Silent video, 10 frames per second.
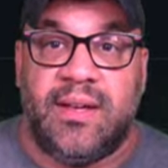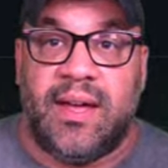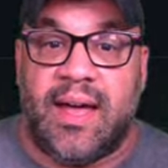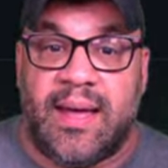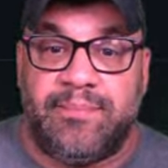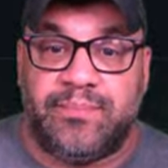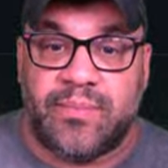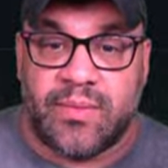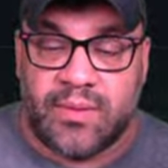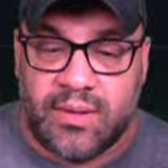um,
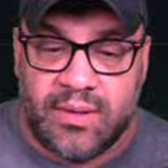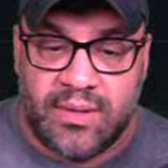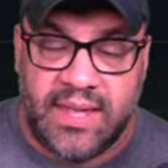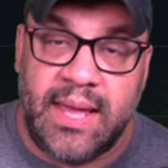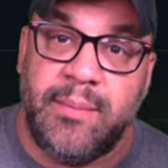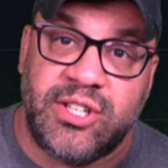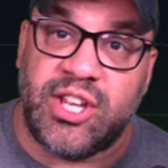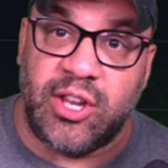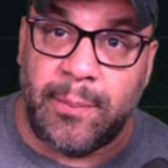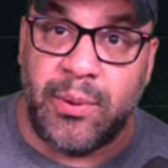the image
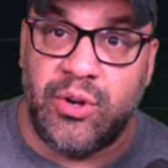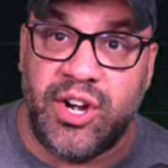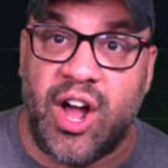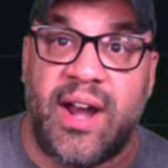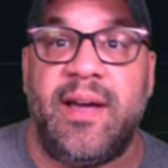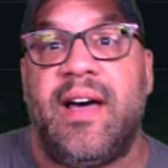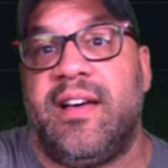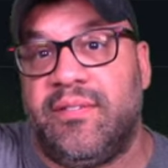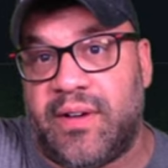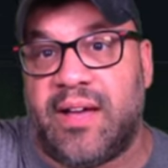that you're booted on
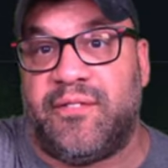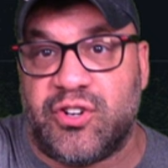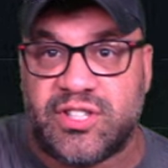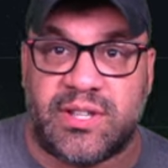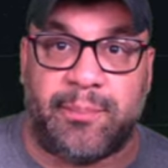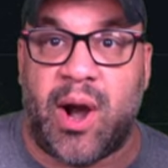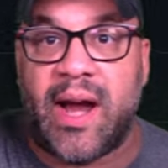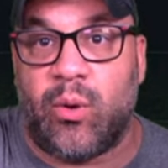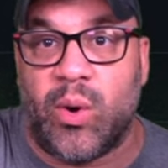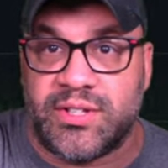uh, versus the
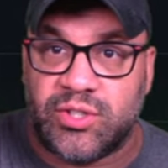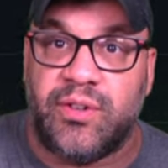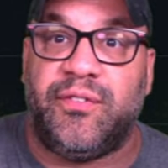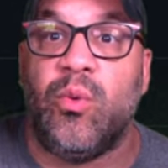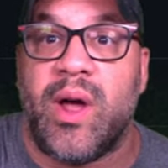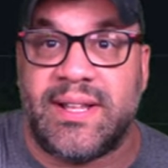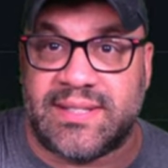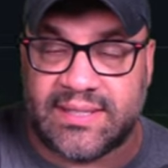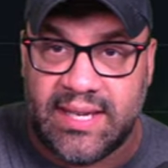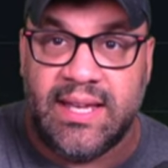prior one. So if you want to
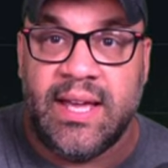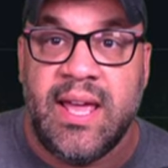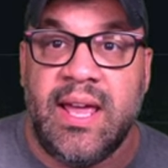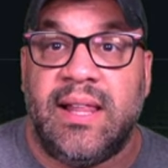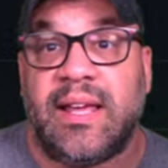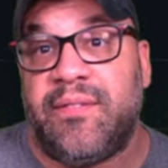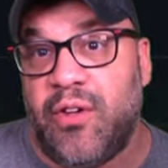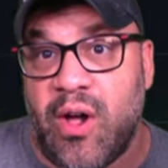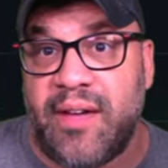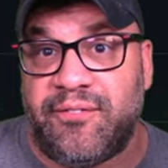see, like, if you
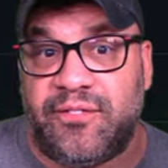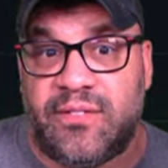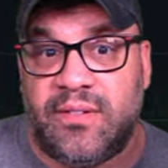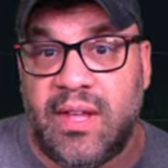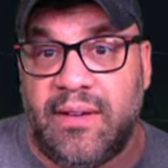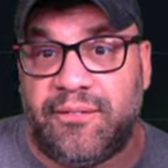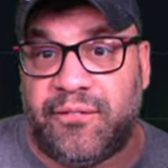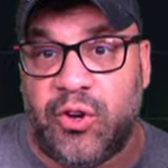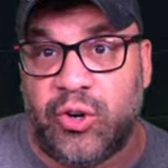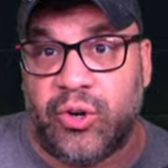don't have, if
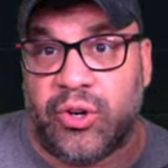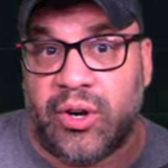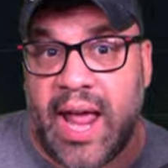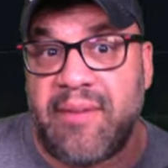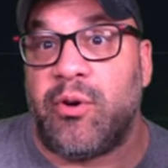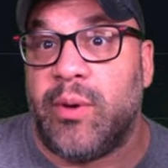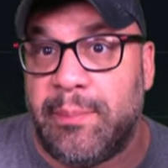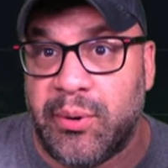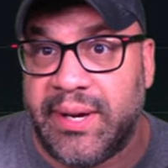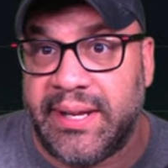you're haven't
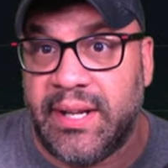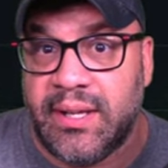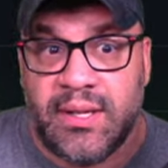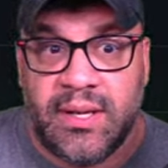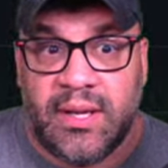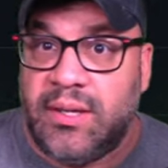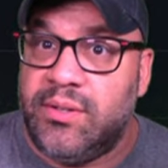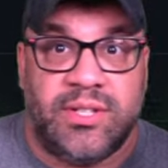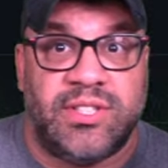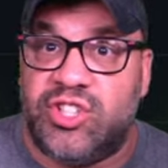rebooted,
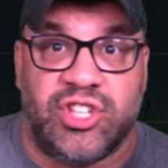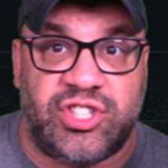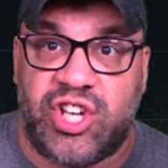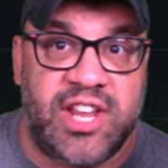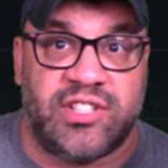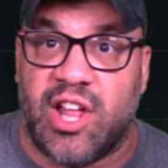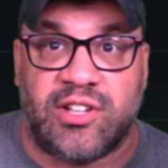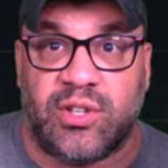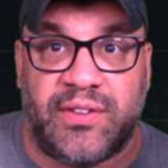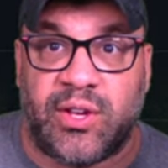you just just change
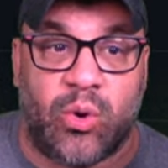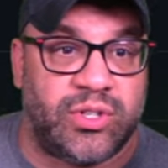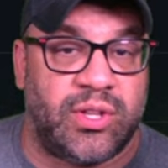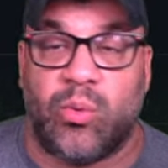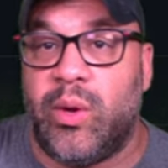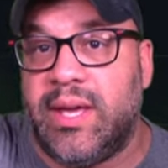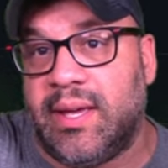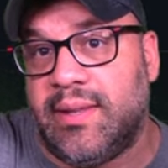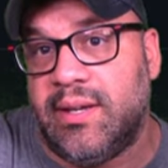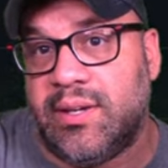logs over the course of the week,
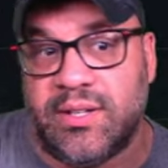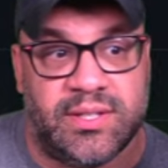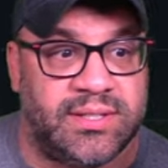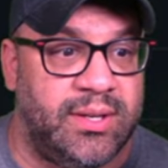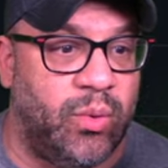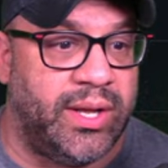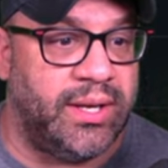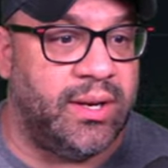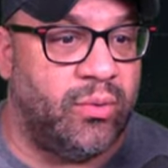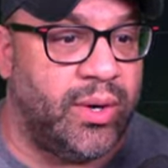and then you can just see what
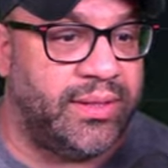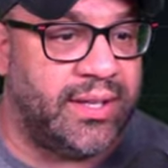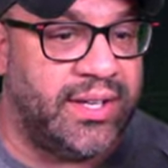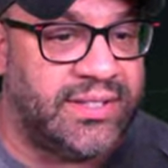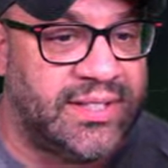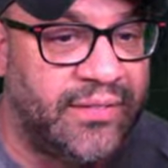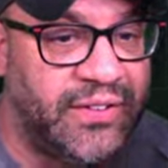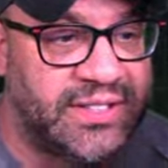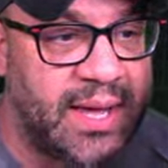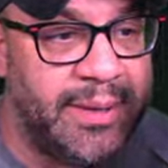what the good stuff
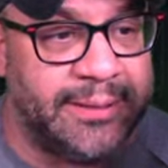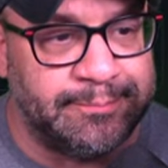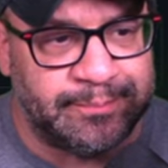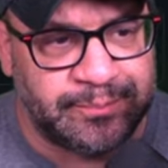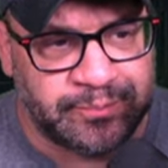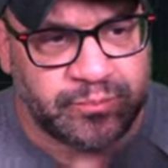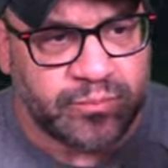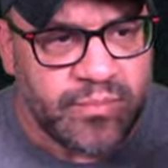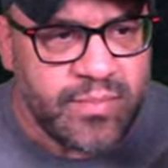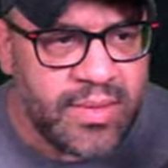is coming.
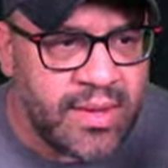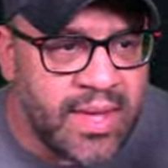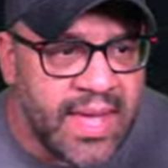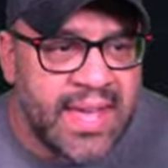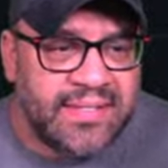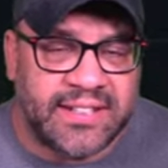The